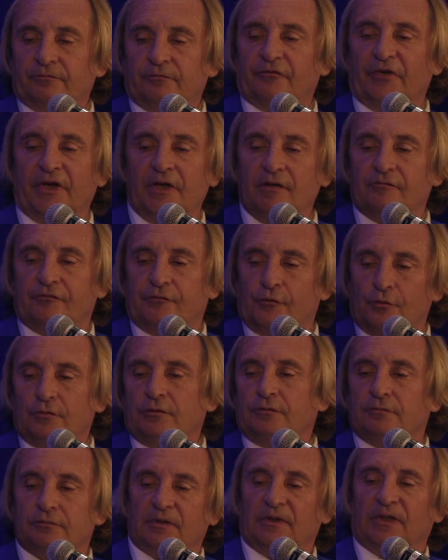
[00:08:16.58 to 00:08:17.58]

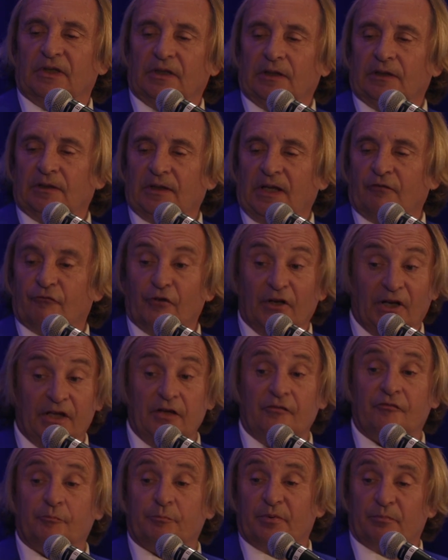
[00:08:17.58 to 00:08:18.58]
rainfall,
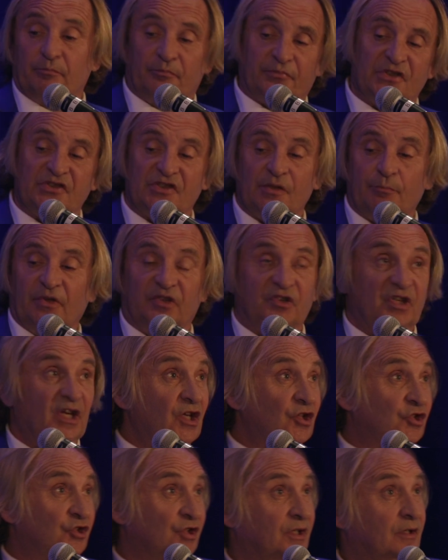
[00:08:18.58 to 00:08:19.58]
relief pre
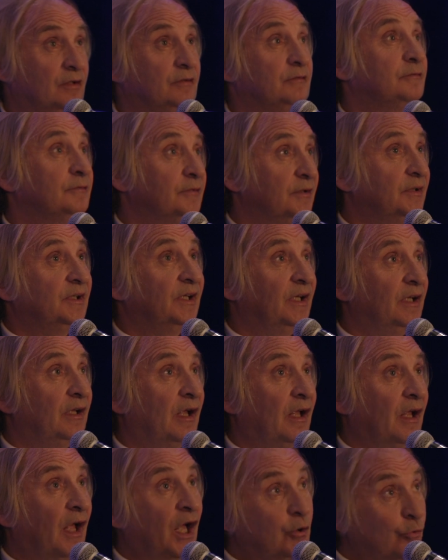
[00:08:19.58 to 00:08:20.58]
precipitation,
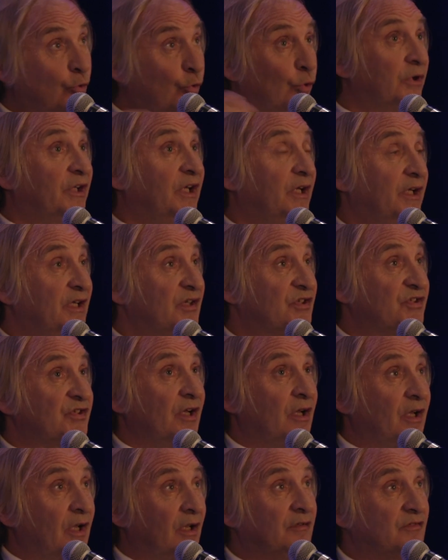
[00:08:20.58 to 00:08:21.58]
how old it is,
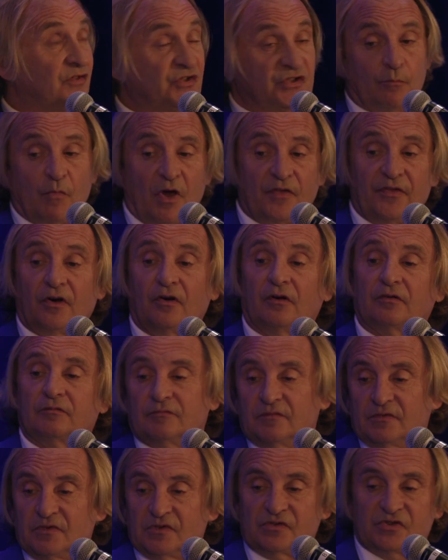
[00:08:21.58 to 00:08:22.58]
and some other
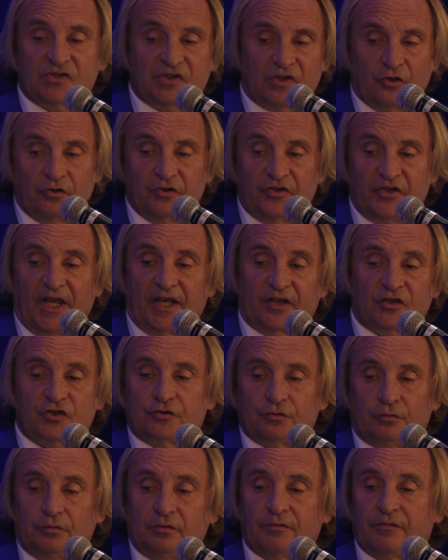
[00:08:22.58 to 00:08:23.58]

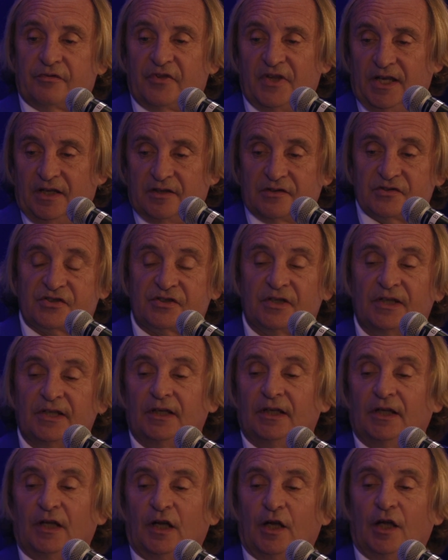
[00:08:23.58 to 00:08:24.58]
contextual things.
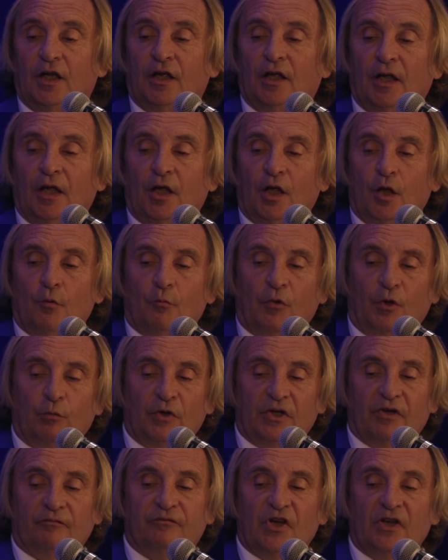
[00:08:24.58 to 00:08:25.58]
Uh, but
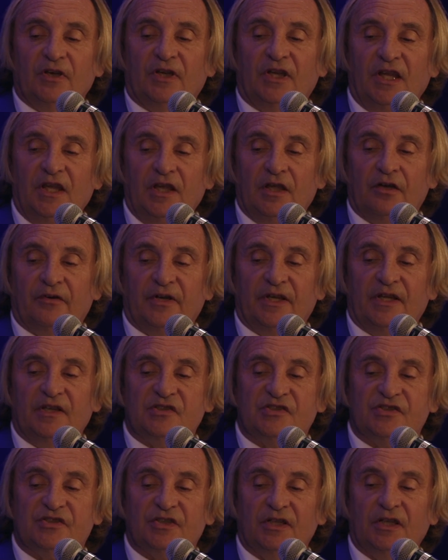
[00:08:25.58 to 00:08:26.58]
what I've done here
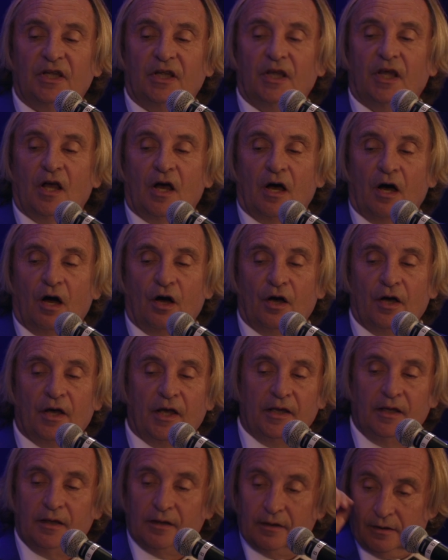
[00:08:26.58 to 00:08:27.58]
is
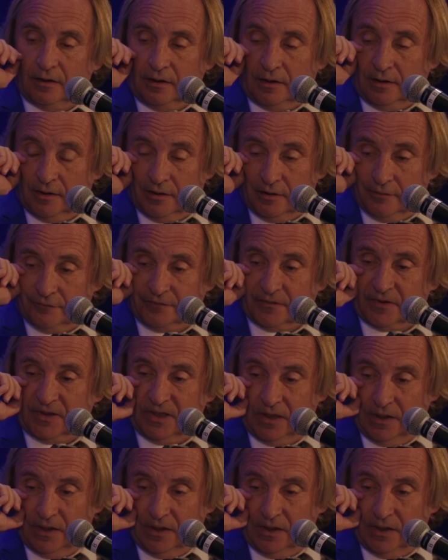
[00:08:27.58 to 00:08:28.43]
I have